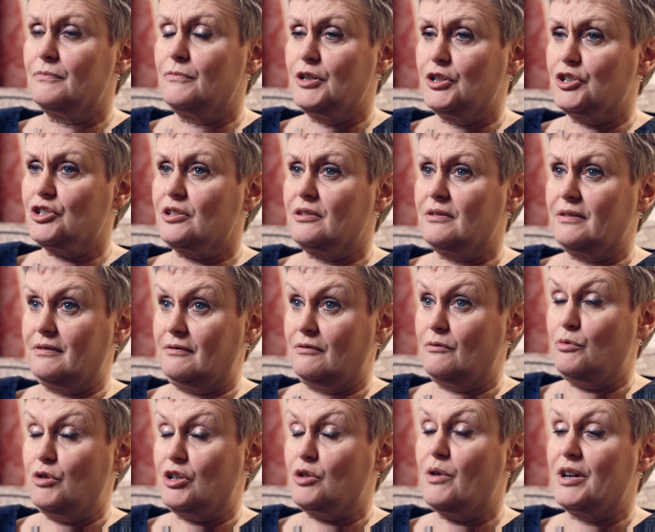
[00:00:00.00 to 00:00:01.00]
which
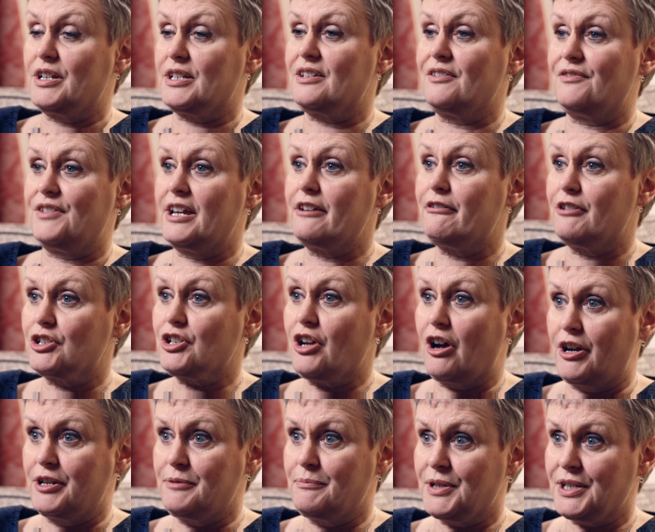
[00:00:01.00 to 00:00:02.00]
were quite severe at
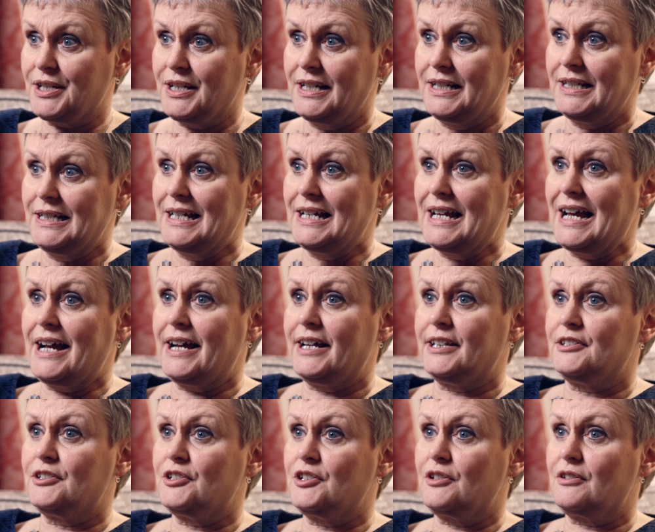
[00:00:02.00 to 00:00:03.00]
times,
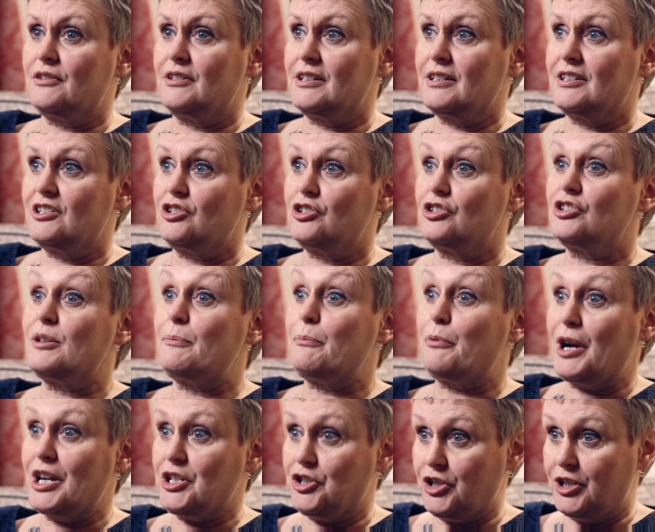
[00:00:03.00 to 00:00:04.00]
and there's
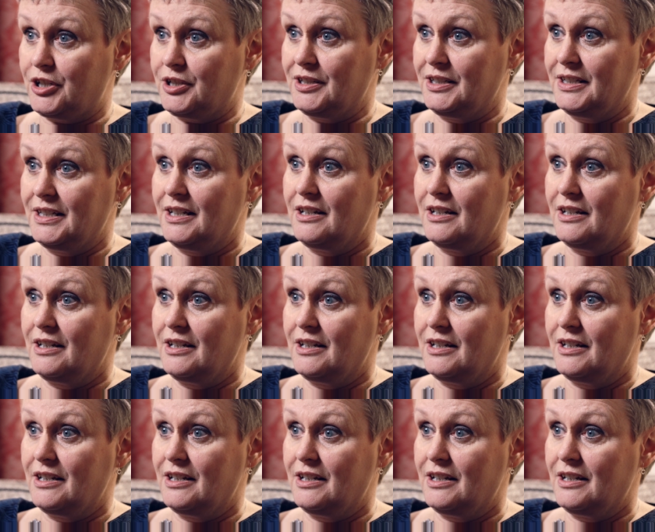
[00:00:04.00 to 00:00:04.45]
depression.